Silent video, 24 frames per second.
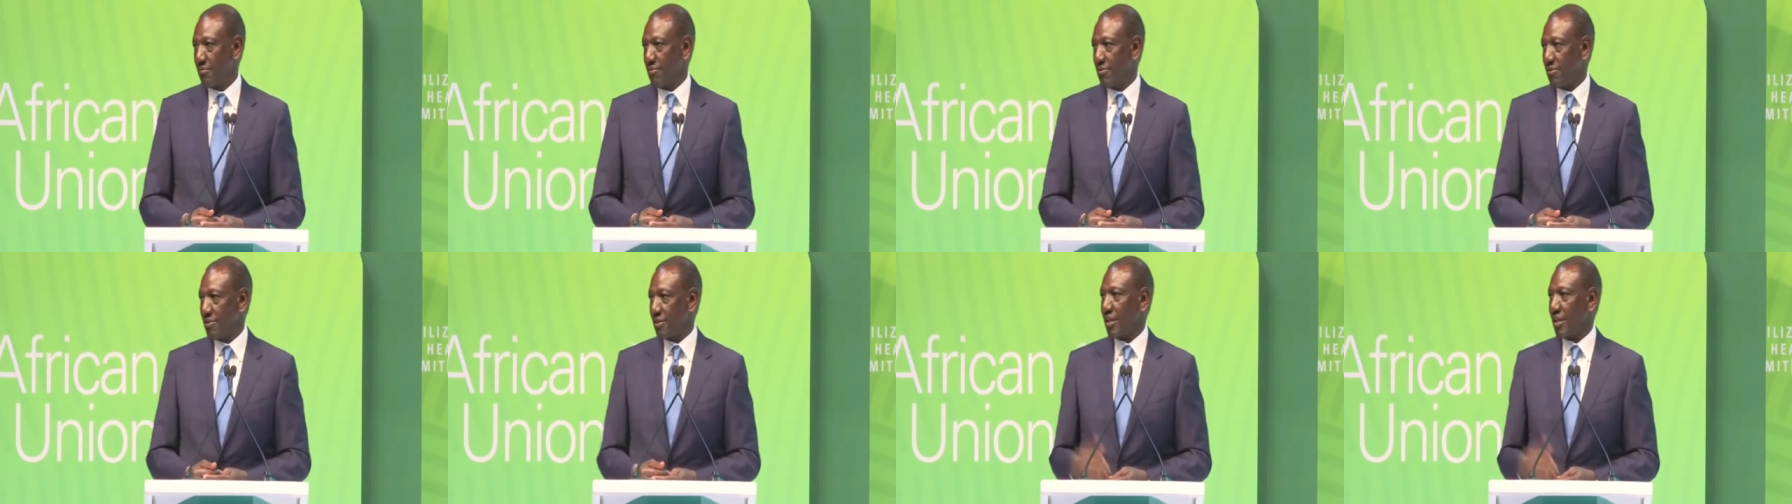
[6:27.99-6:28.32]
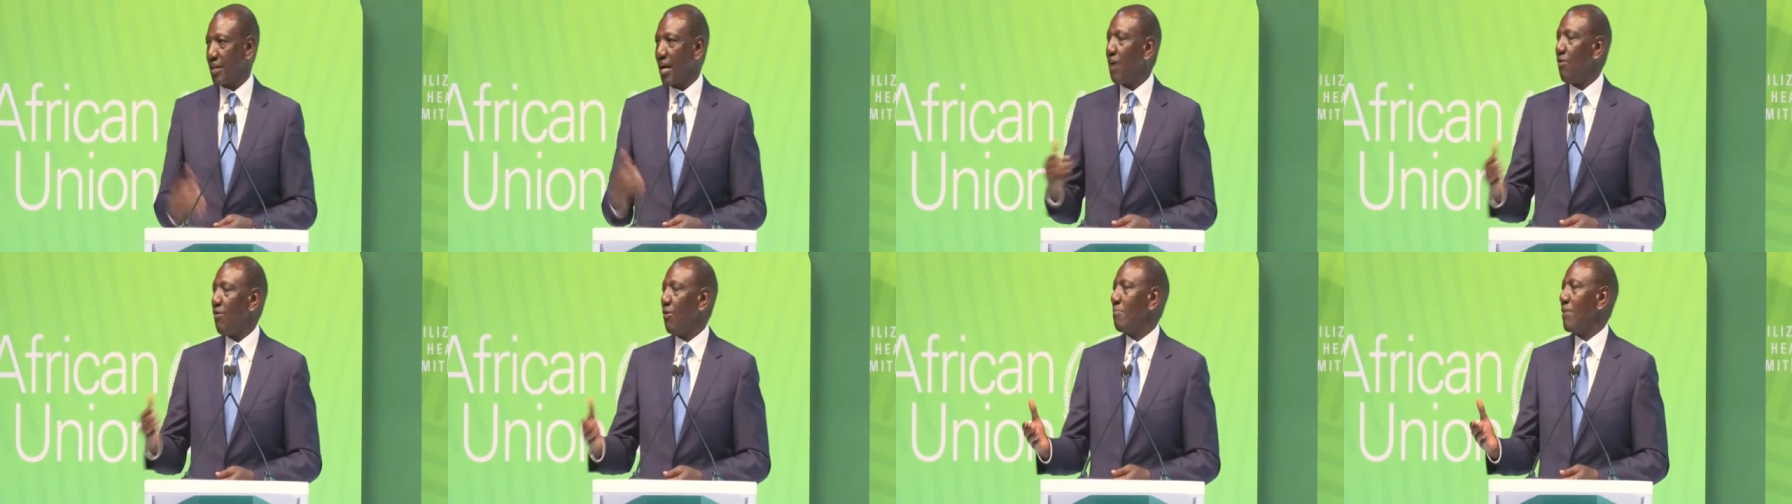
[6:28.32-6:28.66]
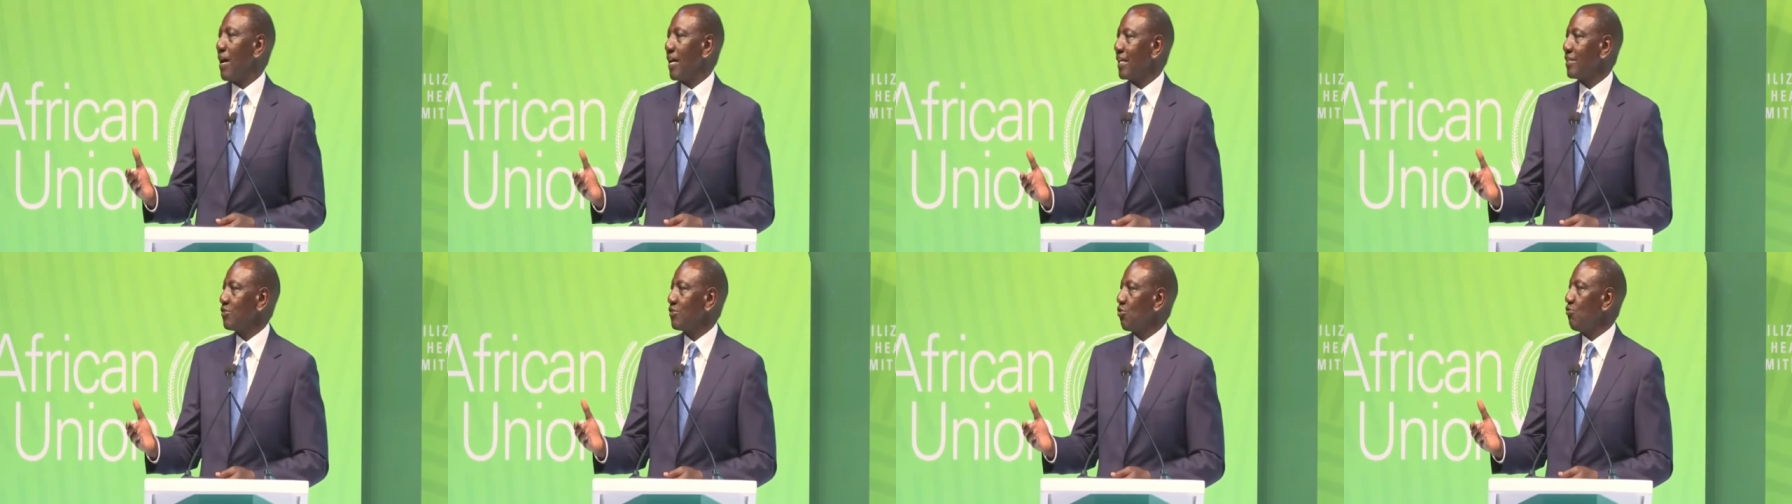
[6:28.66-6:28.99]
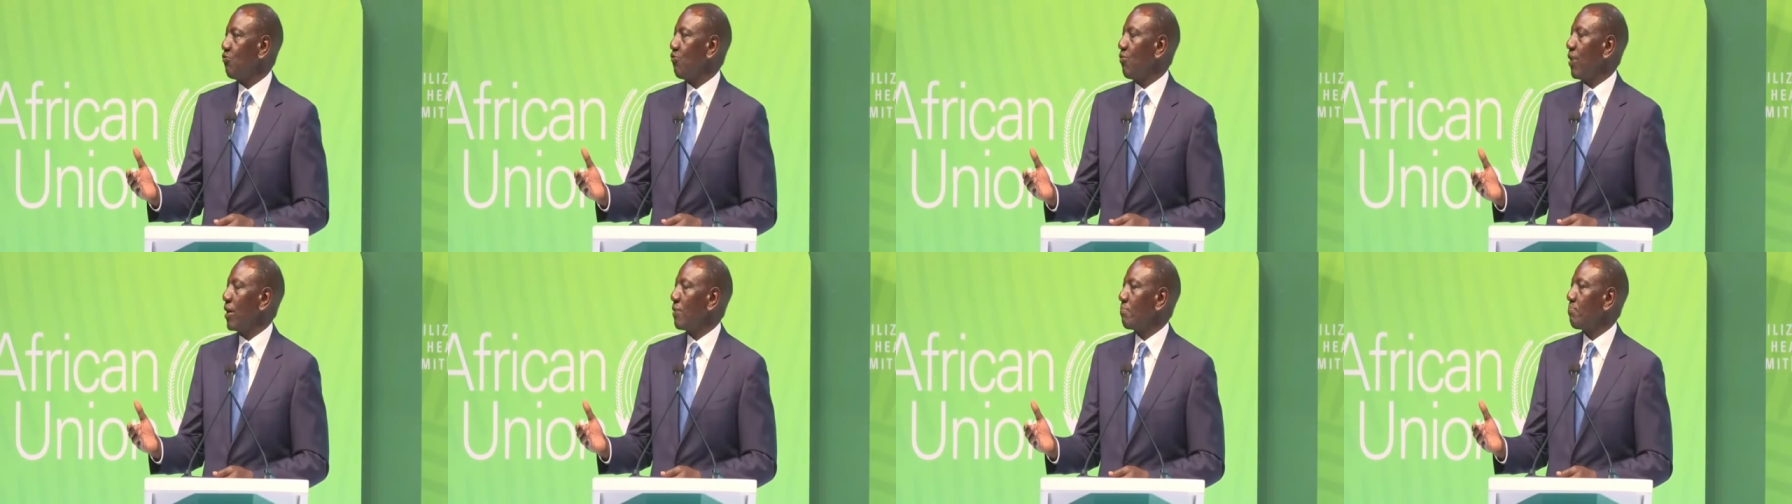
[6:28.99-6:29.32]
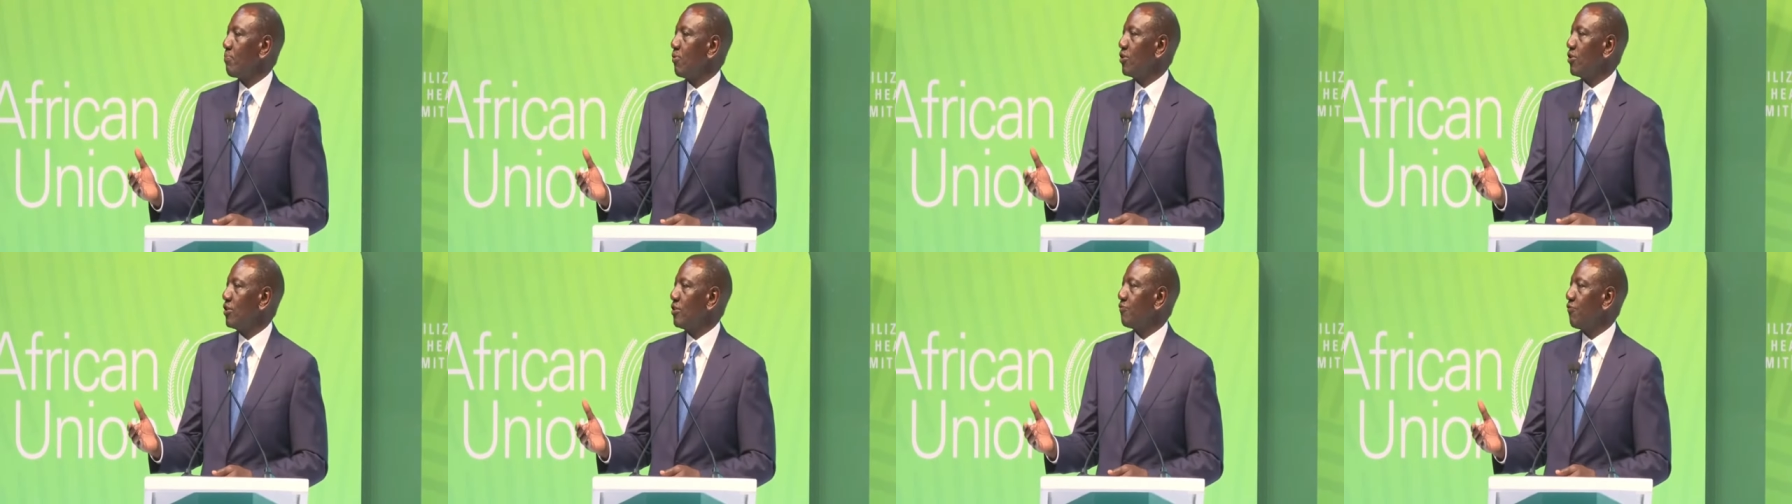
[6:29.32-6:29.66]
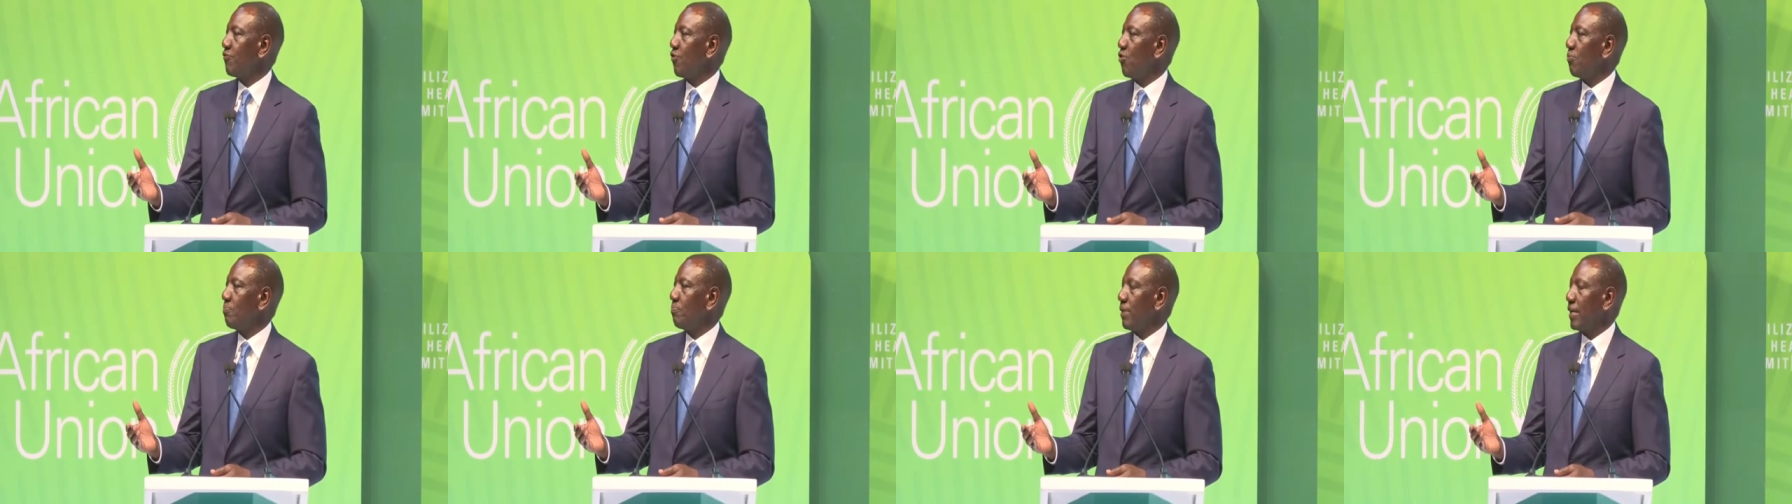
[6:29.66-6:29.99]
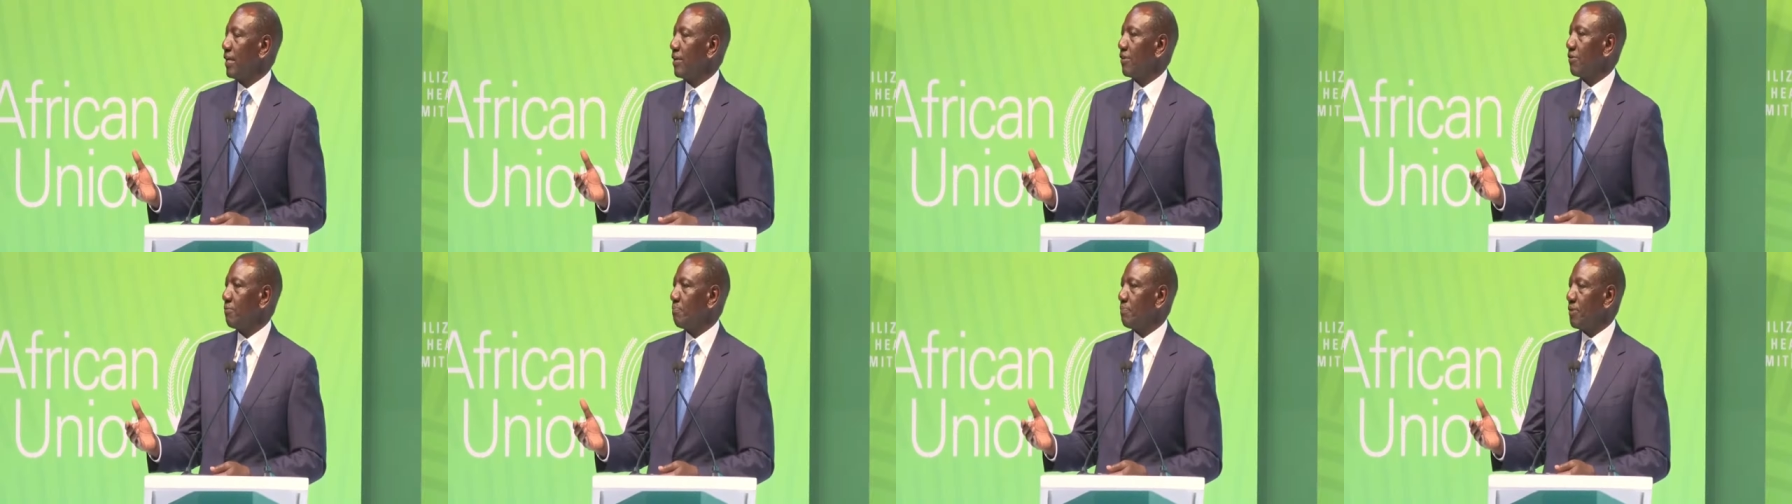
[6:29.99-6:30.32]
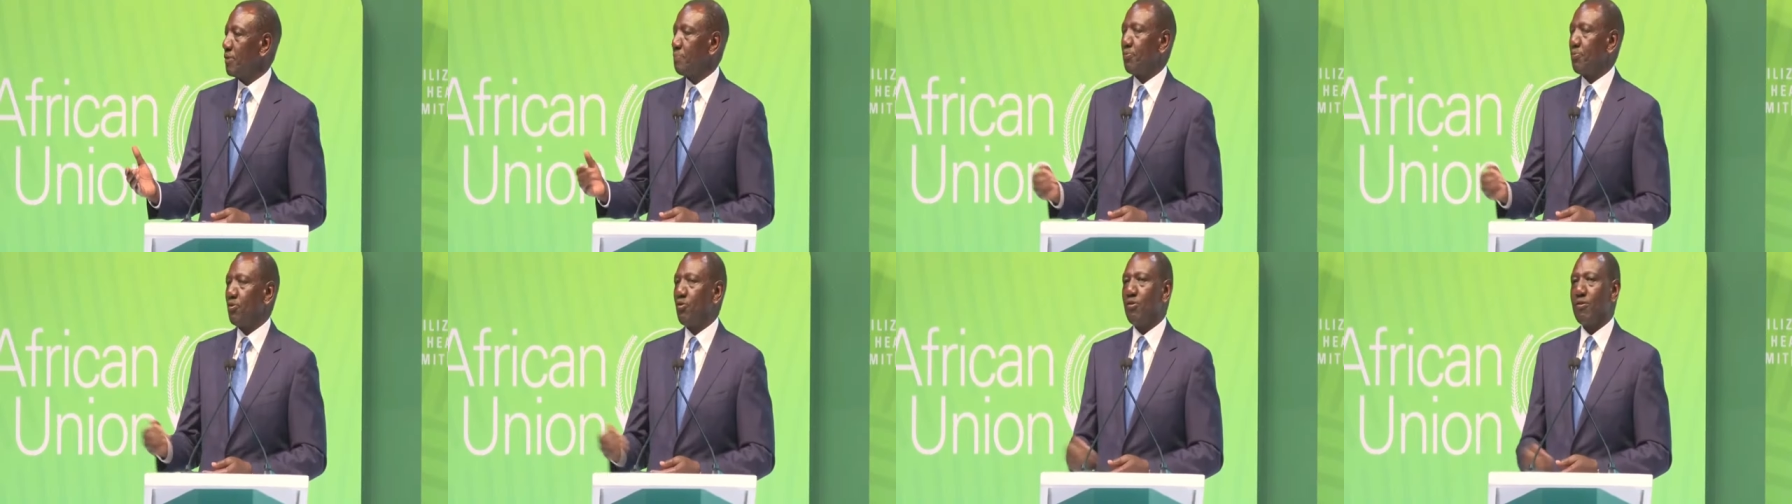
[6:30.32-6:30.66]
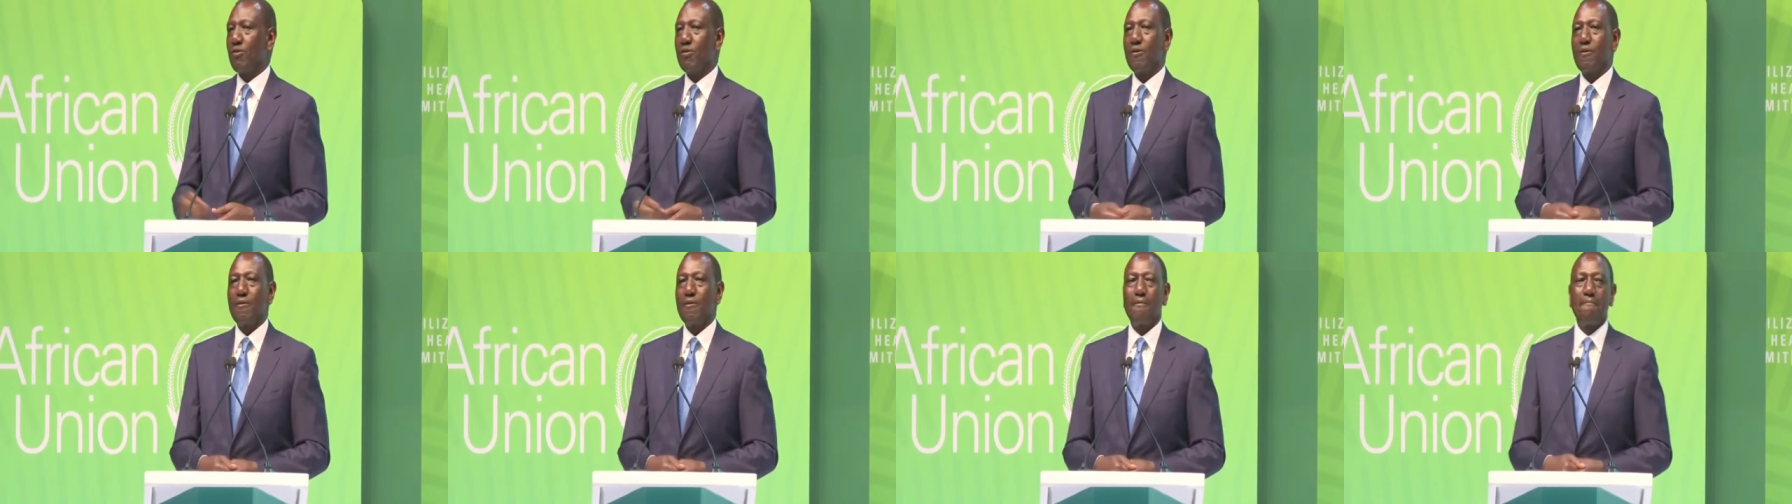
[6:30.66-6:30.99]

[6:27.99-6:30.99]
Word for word: It's now a market of 1.4 billion people.